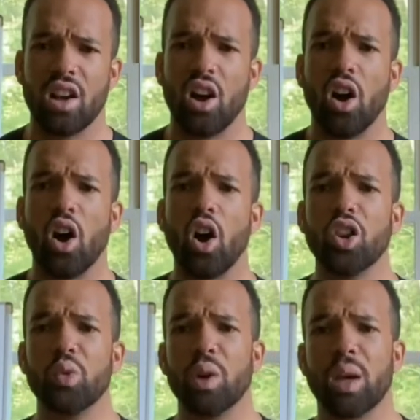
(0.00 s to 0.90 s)
all the
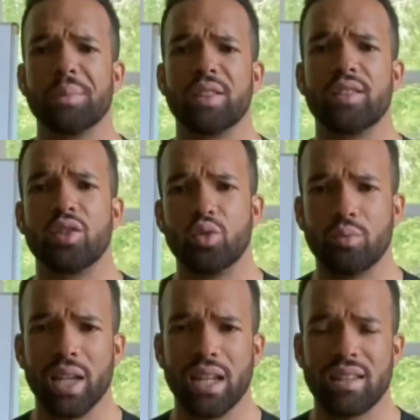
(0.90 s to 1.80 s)
way up to 2
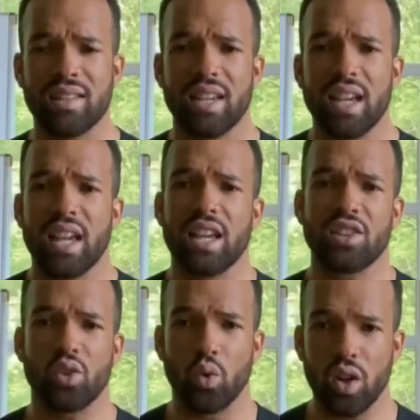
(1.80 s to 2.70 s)
minutes is
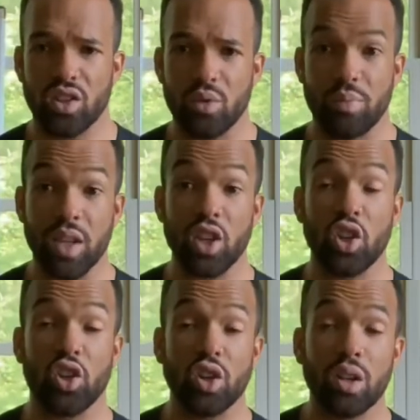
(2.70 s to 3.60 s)
going to be
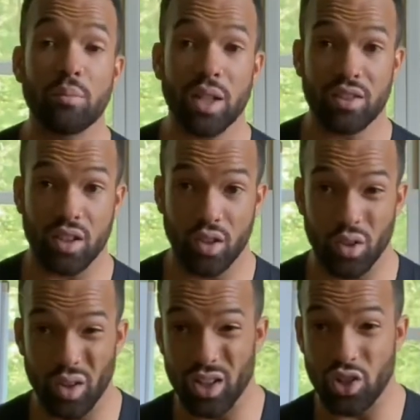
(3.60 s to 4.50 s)
good muscular
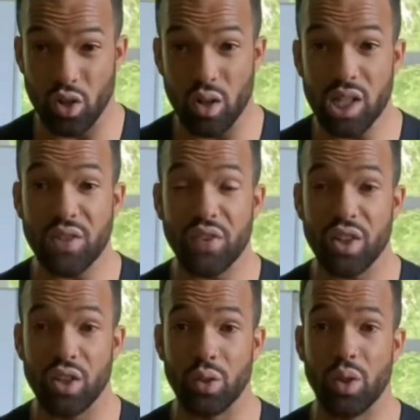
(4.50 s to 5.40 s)
endurance for
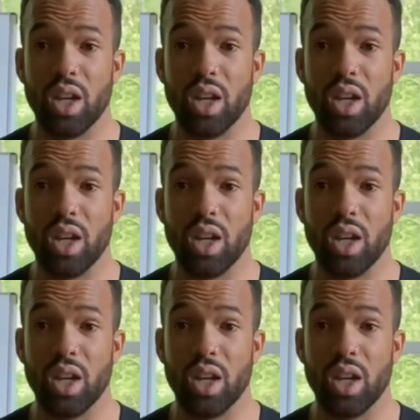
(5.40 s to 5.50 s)
you.